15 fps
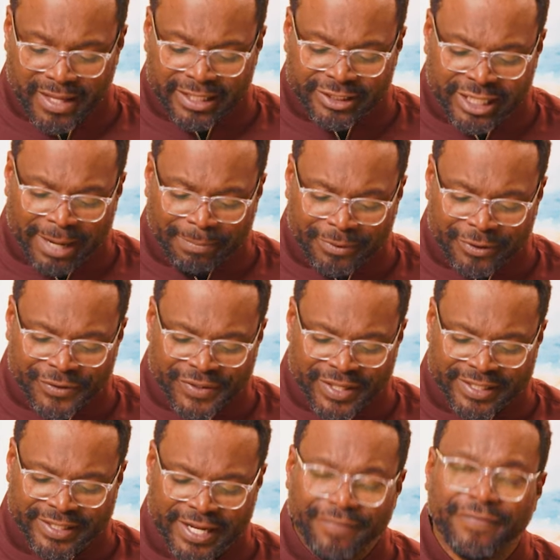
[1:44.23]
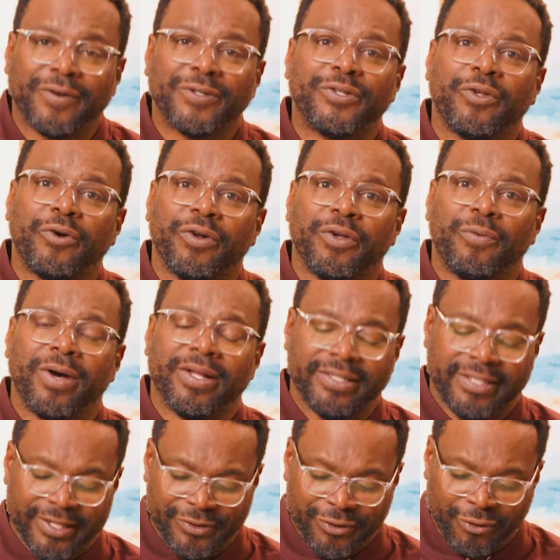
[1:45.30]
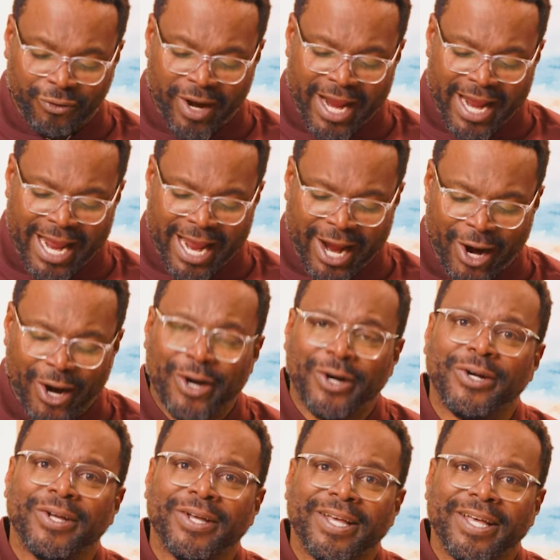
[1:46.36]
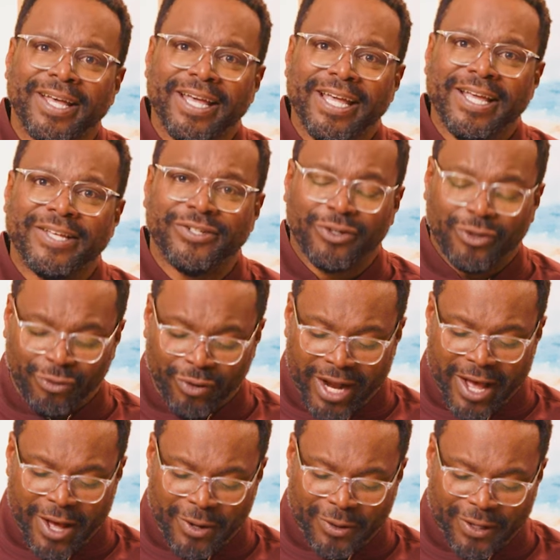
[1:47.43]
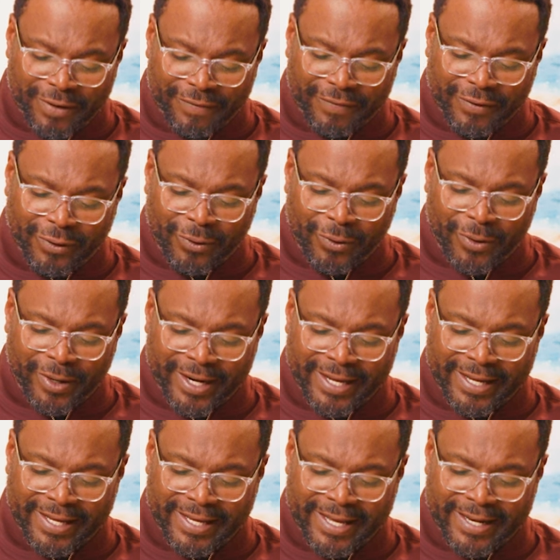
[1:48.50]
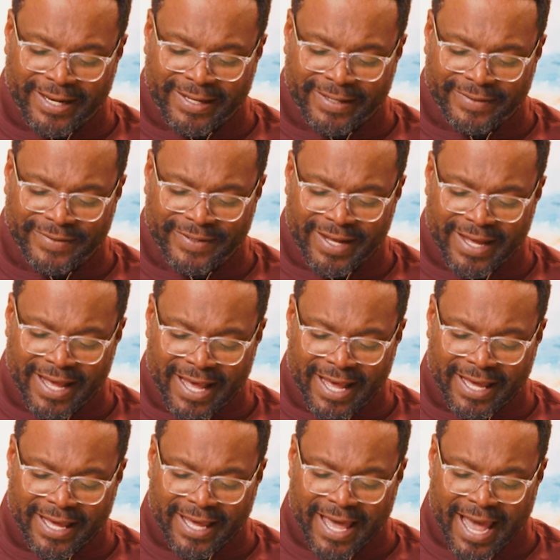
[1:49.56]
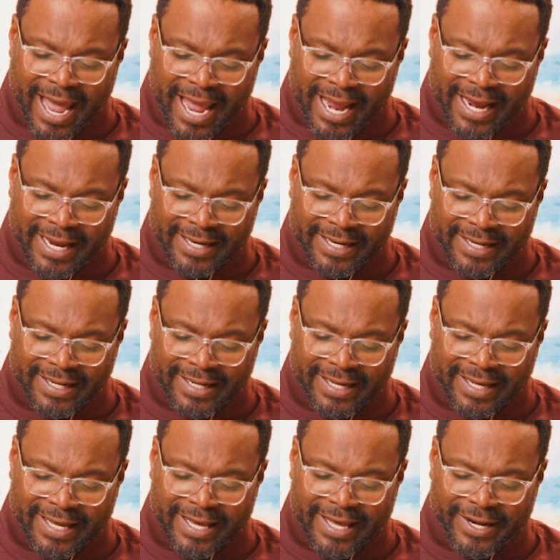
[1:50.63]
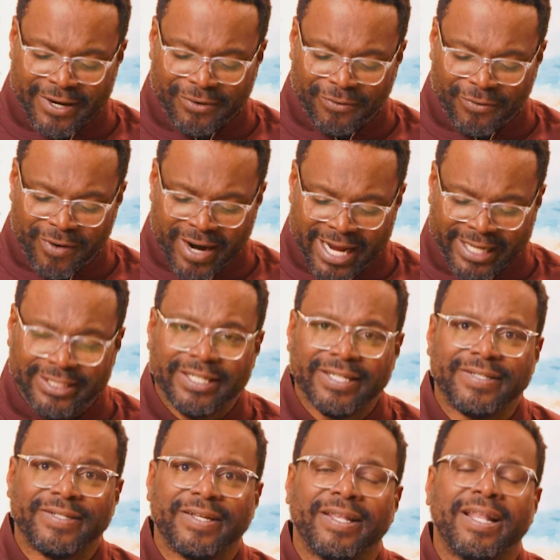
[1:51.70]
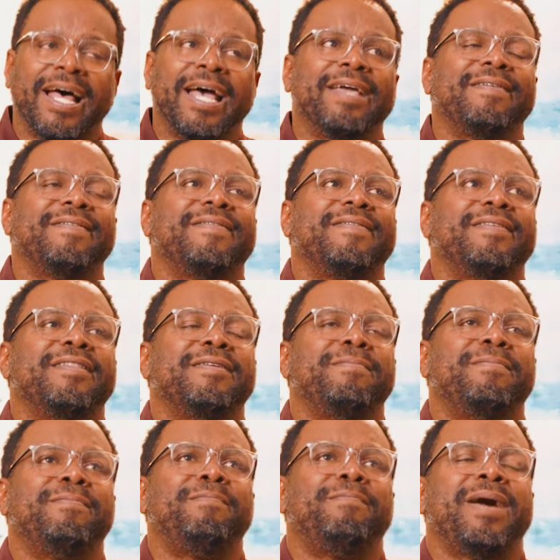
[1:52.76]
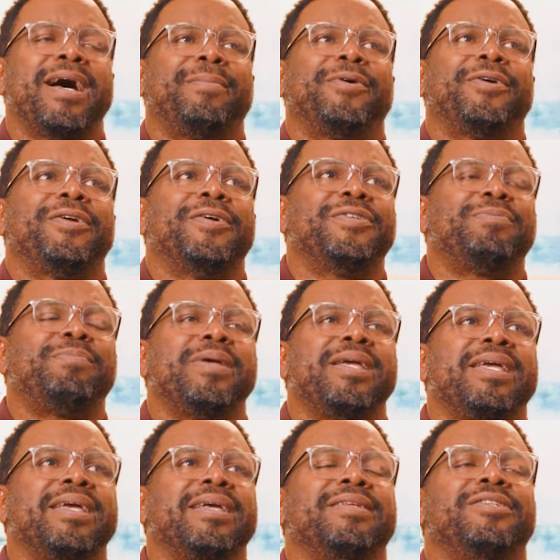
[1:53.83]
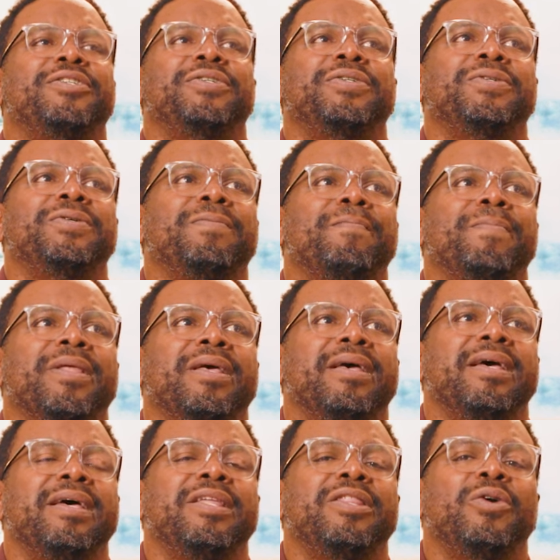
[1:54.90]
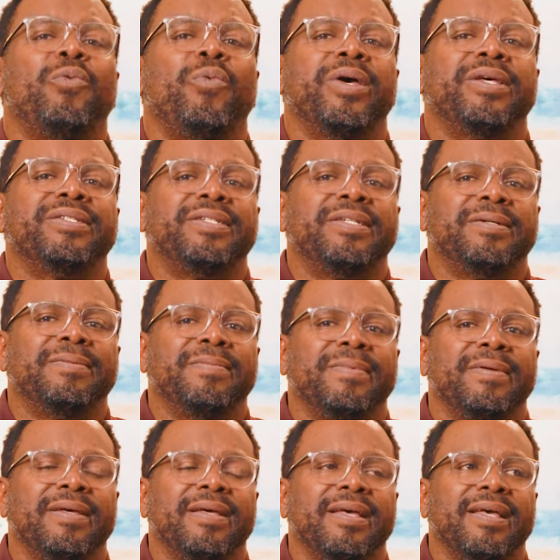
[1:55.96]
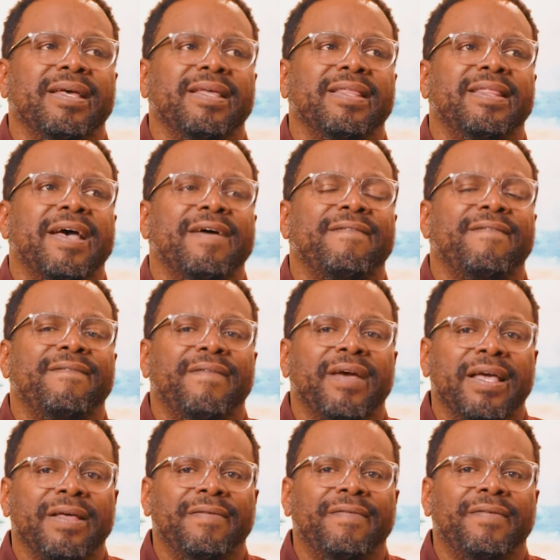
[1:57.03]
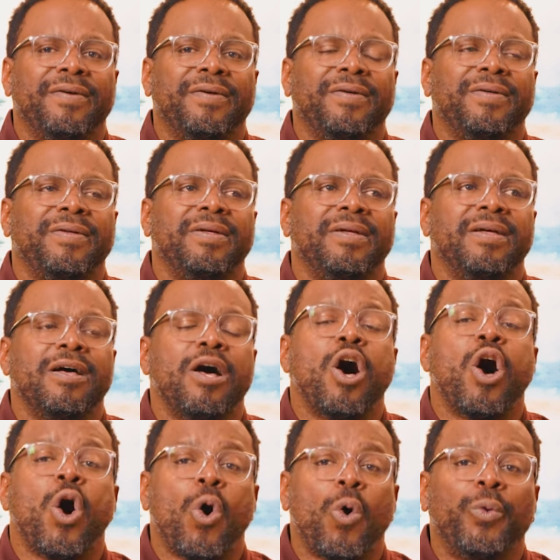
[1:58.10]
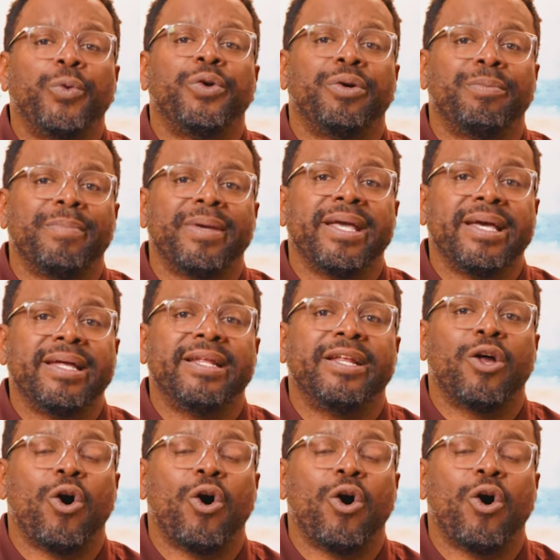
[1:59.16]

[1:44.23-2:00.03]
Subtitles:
chapter 16, verse 31 says, "Gray hair is a crown of glory. It is gained in a righteous life." The Bible here is speaking to the wisdom that faithful older men and